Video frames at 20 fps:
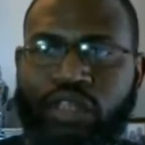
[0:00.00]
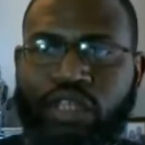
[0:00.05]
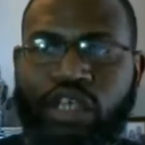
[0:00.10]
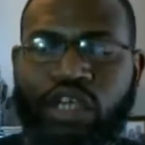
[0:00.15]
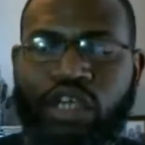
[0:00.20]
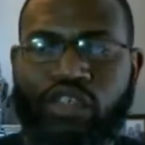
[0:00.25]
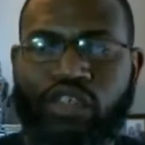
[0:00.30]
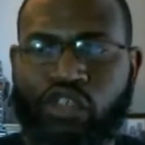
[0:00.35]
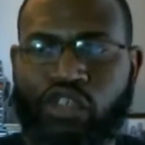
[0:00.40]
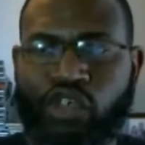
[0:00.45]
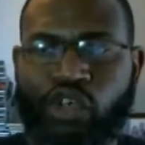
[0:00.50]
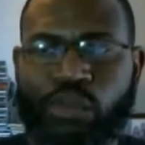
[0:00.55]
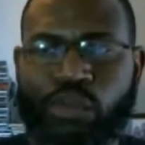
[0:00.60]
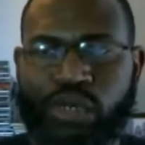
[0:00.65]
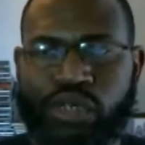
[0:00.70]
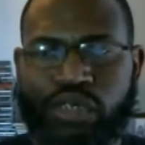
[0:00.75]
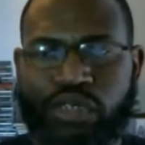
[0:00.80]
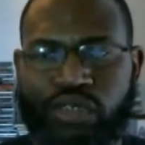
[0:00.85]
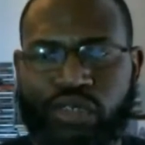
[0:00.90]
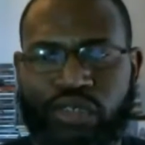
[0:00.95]

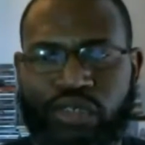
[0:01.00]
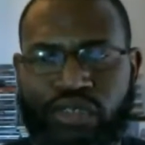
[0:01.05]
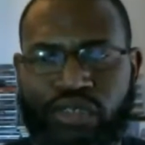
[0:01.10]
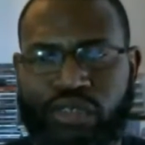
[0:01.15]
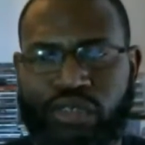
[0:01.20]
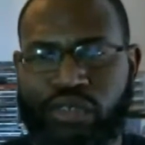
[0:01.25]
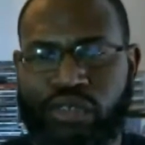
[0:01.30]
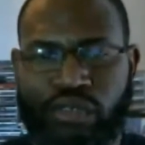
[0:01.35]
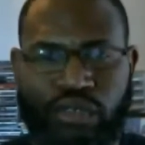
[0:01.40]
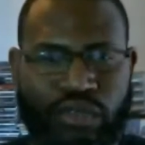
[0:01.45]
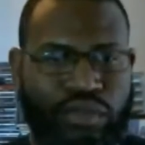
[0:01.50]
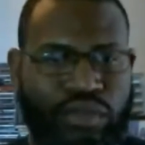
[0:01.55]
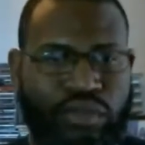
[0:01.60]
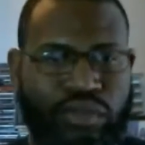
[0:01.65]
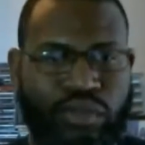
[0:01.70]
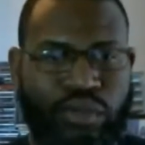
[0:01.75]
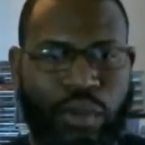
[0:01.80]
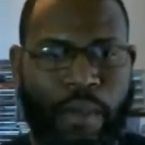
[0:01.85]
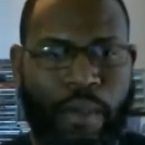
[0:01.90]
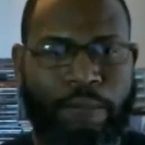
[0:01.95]
Consumers,
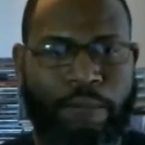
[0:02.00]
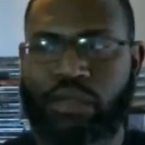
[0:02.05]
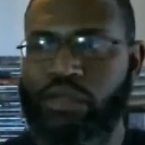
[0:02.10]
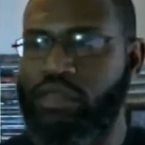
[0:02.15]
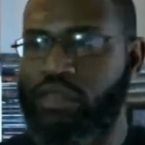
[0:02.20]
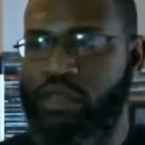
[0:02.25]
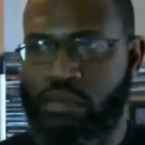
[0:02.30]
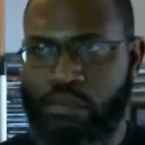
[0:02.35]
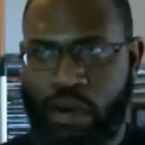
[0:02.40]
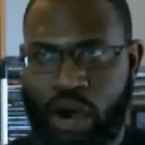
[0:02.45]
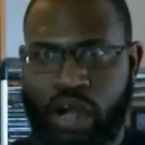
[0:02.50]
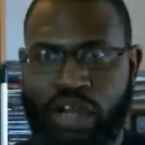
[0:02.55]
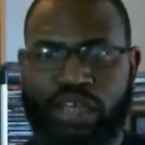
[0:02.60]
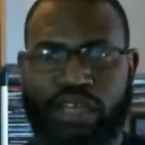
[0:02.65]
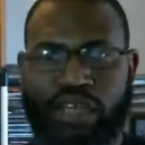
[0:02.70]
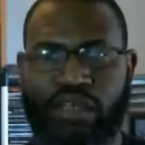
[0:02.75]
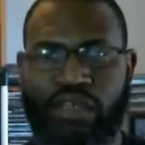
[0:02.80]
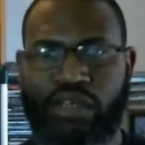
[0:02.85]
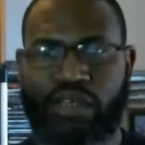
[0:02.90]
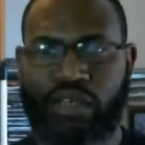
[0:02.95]
the
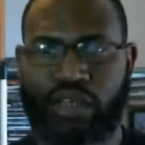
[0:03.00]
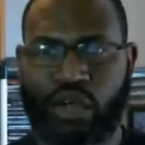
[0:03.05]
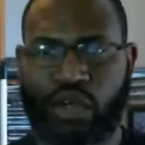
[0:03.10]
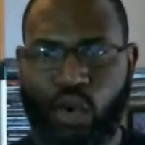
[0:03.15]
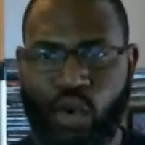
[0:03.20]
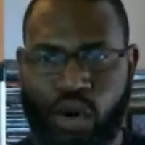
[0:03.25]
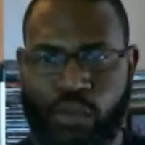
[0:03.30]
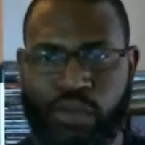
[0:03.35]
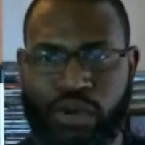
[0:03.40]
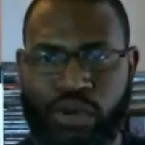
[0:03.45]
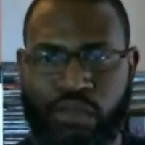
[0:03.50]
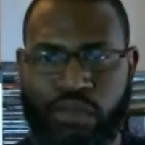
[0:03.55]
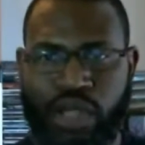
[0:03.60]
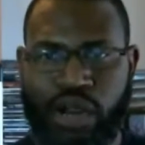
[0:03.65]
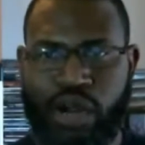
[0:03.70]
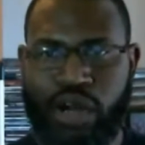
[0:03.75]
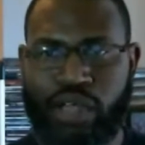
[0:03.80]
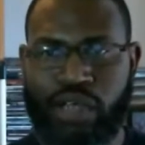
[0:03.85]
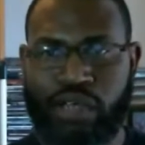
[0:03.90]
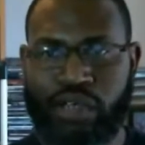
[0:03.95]
market, corporate
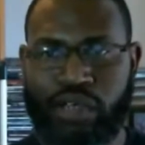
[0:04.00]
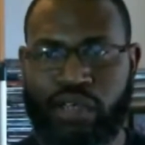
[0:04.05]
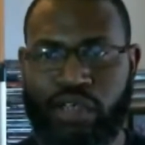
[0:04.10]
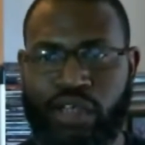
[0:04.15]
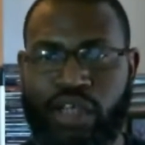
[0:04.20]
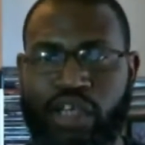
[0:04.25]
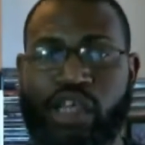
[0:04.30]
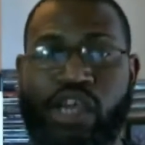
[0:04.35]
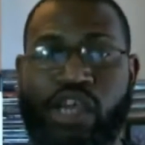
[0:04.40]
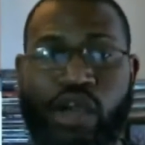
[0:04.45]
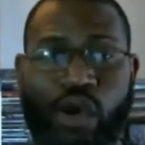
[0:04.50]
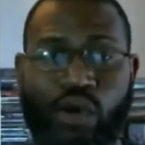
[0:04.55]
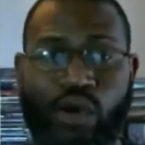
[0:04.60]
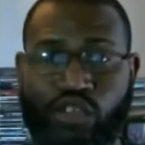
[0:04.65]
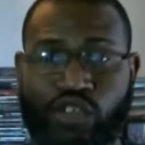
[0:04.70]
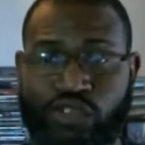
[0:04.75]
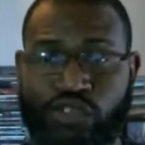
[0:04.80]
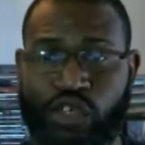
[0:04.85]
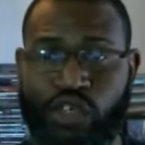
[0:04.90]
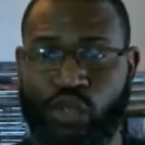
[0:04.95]
America,
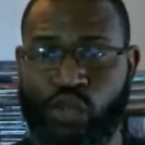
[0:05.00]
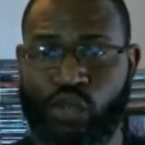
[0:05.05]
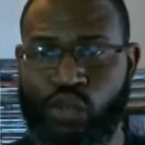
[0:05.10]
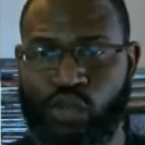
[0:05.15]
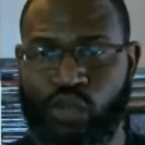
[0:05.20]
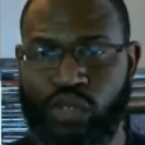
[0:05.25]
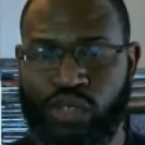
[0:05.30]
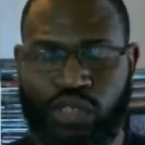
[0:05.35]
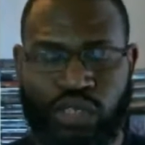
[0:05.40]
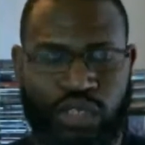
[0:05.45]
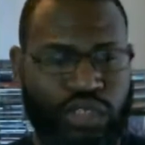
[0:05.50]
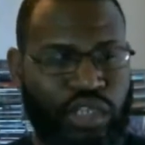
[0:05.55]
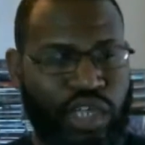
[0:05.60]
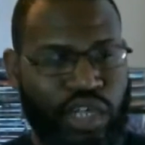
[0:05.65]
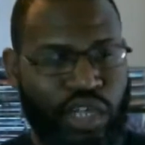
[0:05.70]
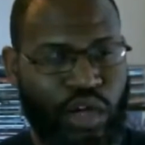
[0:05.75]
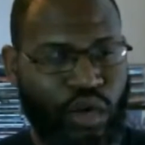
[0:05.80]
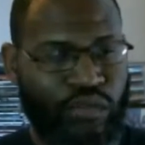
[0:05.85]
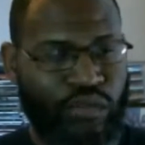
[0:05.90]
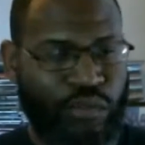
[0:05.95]
goes for who?
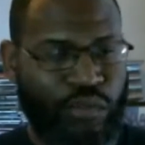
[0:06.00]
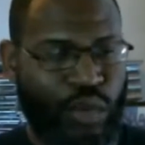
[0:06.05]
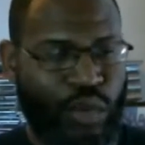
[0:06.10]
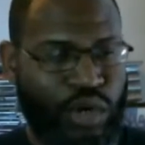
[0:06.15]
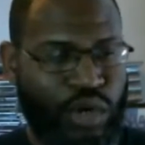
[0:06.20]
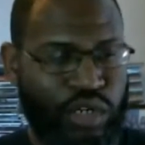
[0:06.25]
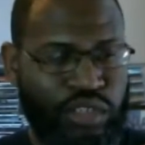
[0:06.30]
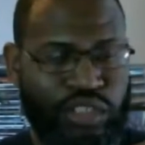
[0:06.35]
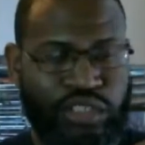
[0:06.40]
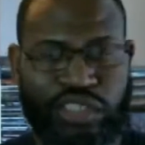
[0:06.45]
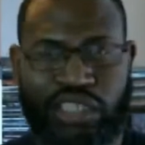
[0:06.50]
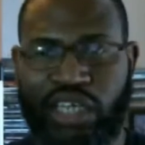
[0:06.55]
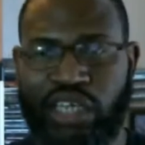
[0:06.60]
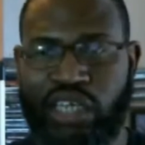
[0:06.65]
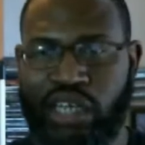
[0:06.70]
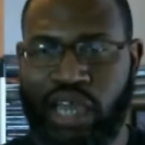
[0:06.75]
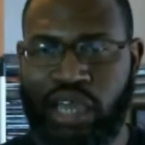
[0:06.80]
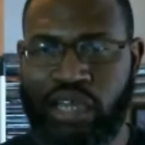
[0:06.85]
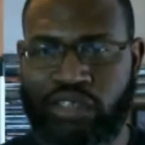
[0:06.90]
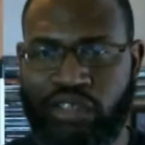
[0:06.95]
They go for the
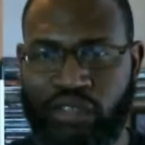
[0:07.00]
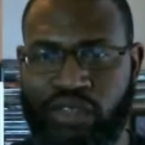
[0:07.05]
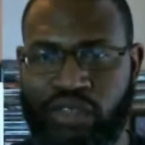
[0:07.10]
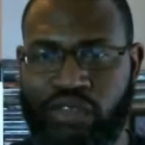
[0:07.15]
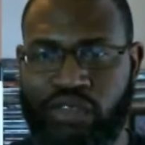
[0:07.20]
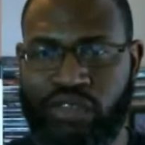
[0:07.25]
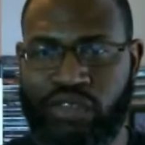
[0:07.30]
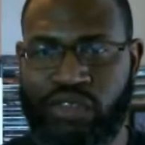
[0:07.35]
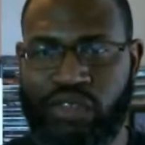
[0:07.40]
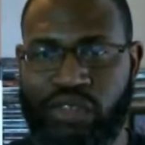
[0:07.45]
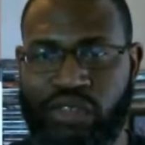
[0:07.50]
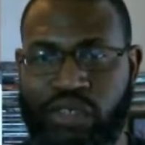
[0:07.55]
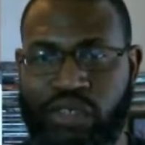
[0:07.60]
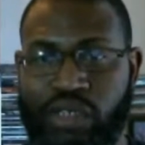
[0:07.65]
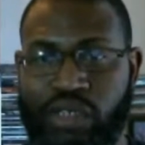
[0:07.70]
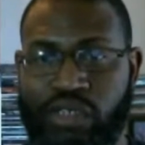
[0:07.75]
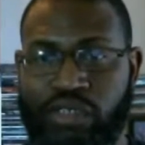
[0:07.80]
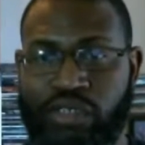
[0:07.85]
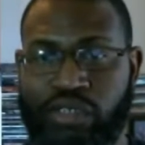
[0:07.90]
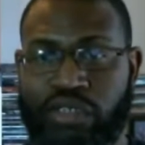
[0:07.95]
teenagers.
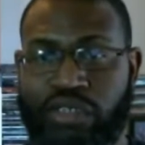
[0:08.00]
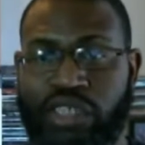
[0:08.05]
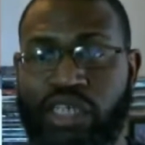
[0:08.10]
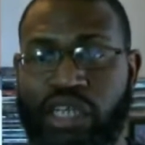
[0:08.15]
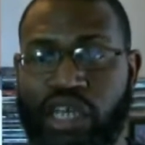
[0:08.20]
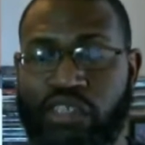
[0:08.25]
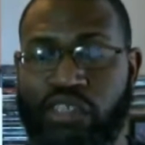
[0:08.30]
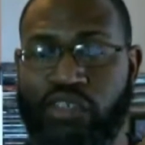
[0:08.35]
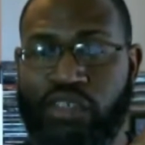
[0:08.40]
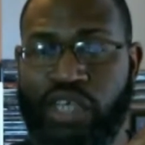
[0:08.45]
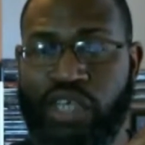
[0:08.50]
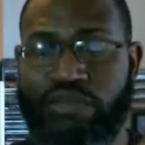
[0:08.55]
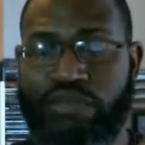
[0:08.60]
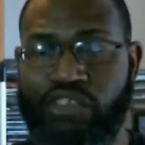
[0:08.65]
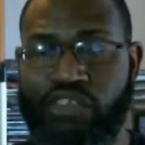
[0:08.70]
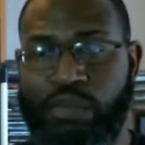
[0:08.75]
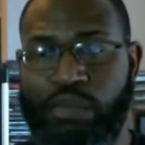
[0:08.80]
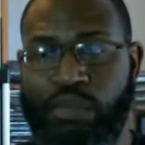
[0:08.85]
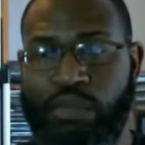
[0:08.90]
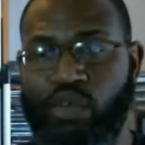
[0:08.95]
The teenagers have
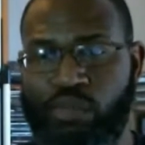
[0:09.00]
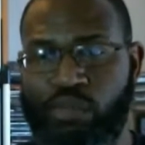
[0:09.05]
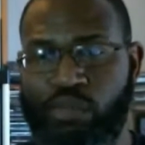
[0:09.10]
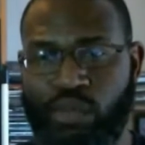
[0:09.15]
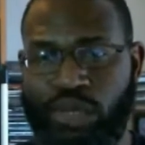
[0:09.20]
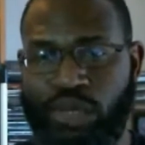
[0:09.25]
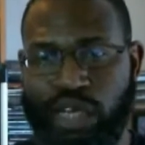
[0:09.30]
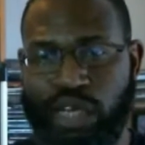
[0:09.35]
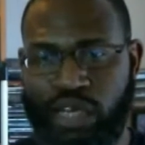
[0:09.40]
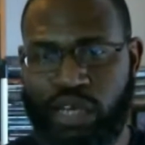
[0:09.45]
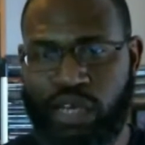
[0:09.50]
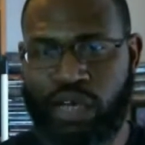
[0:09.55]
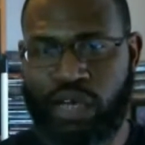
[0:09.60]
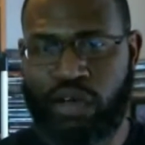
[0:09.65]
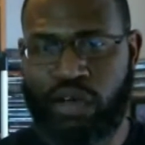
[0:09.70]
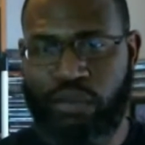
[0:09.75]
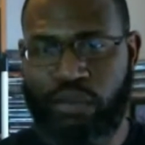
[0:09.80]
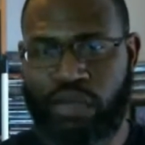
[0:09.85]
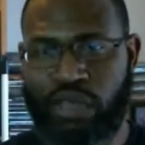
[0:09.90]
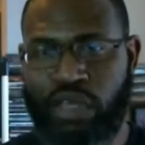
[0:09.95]
disposable
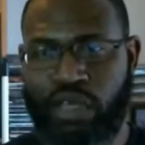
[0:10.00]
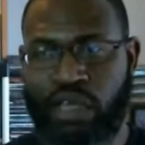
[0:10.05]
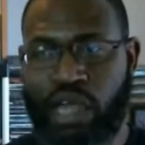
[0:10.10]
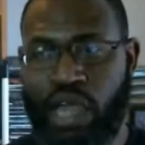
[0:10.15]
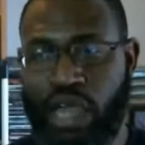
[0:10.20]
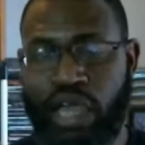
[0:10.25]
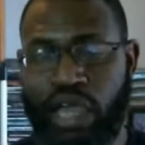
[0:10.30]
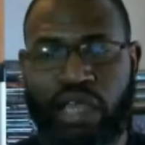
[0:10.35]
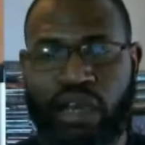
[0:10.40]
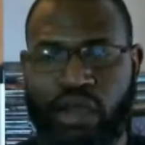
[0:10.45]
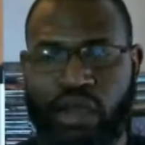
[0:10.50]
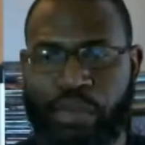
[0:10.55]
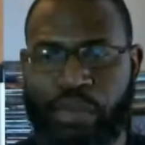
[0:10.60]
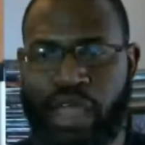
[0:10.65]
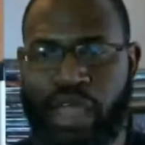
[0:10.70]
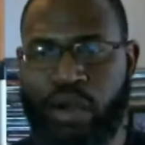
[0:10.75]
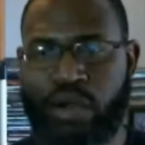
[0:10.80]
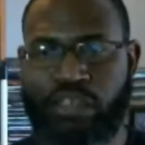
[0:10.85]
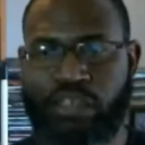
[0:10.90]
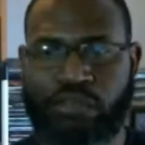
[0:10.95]
income, and their
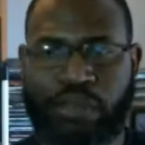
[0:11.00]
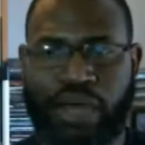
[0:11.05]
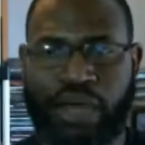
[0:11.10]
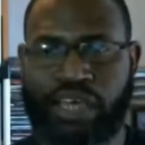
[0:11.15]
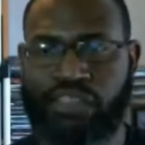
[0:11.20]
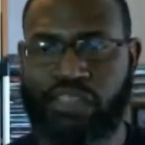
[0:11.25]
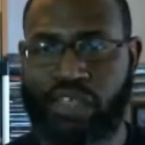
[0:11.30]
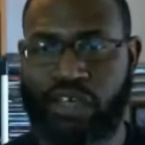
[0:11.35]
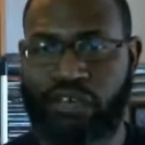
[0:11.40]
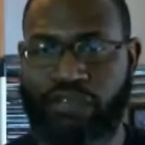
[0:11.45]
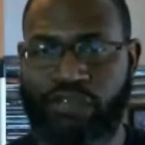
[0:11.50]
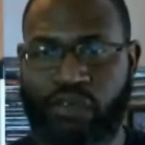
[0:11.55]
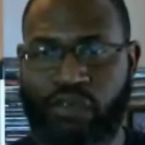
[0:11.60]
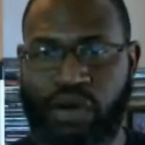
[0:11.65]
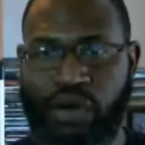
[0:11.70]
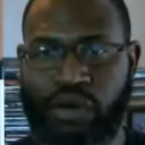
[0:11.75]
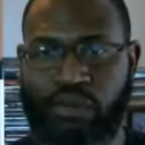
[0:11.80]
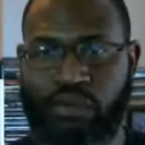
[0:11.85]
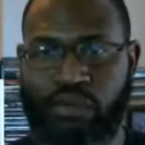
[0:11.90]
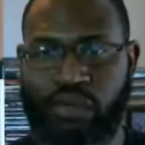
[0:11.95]
parents buy stuff for
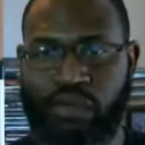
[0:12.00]
them.